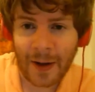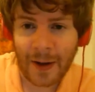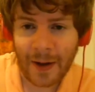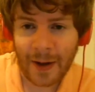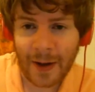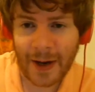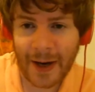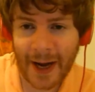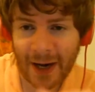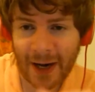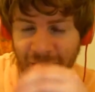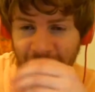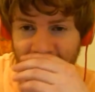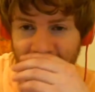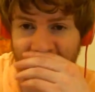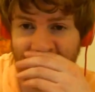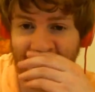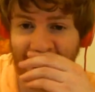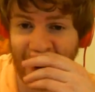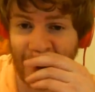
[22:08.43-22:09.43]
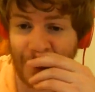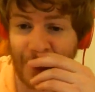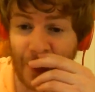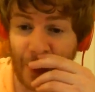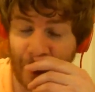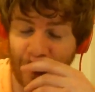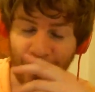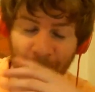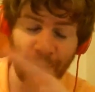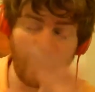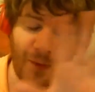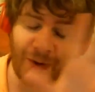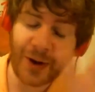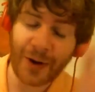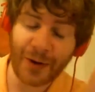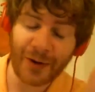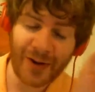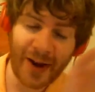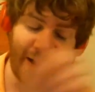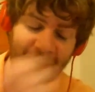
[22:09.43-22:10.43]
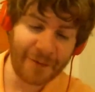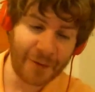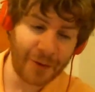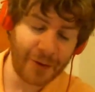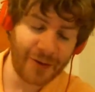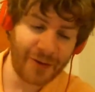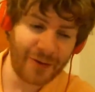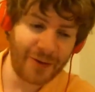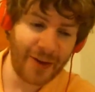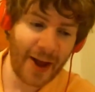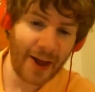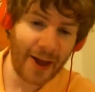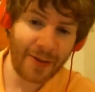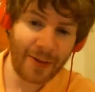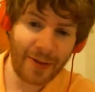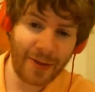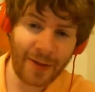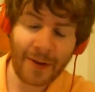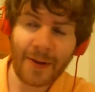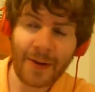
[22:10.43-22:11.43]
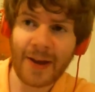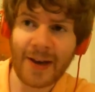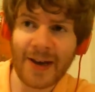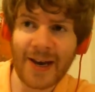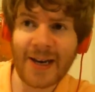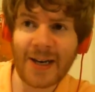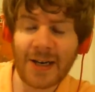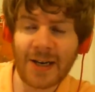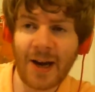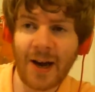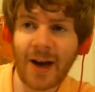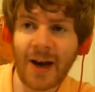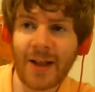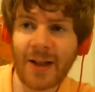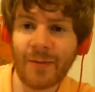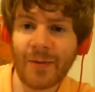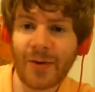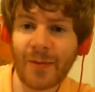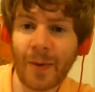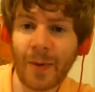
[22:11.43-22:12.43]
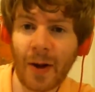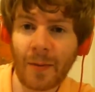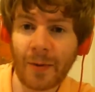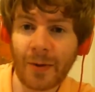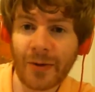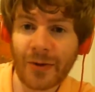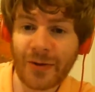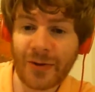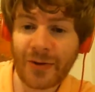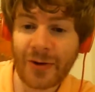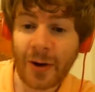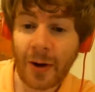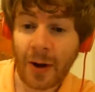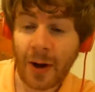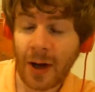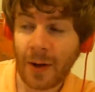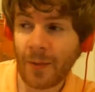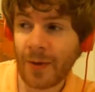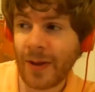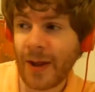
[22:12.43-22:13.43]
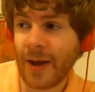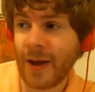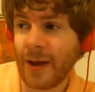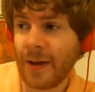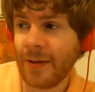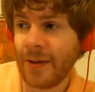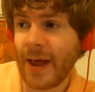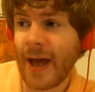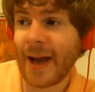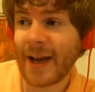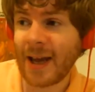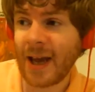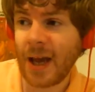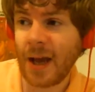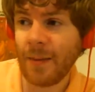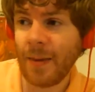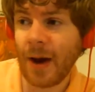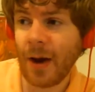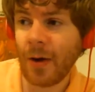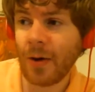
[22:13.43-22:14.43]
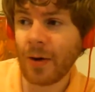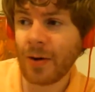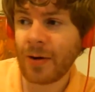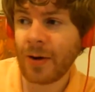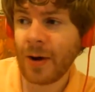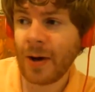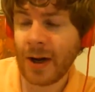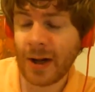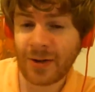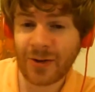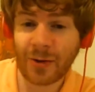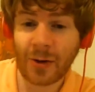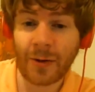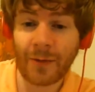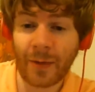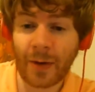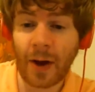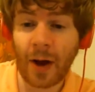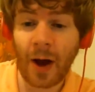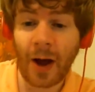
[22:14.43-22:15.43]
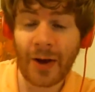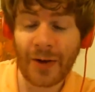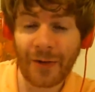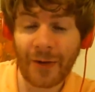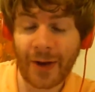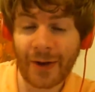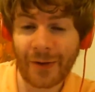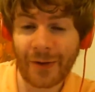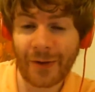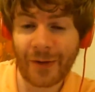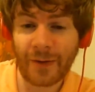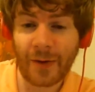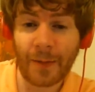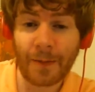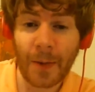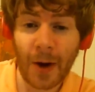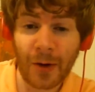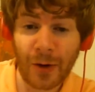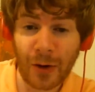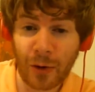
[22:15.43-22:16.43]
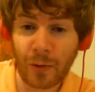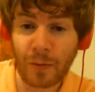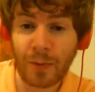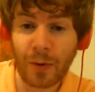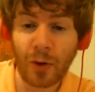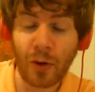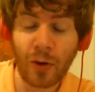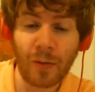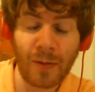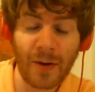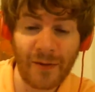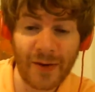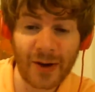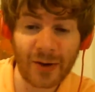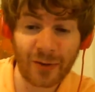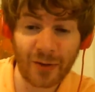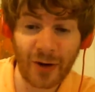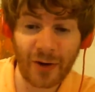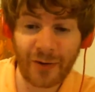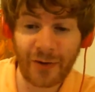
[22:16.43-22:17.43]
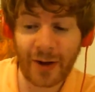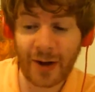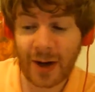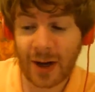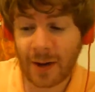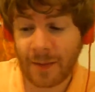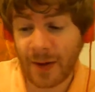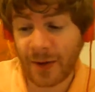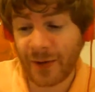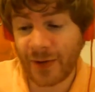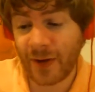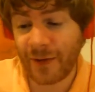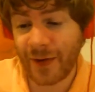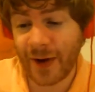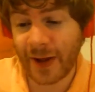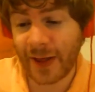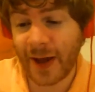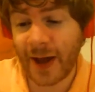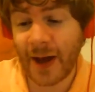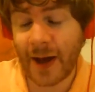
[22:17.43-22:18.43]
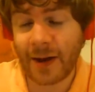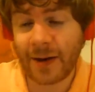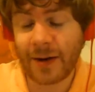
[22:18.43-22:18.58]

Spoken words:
And actually, he had a book years after his death in '89 that was published. And when that came out, it sort of caused like sort of a new boom of interest in him and stuff like that.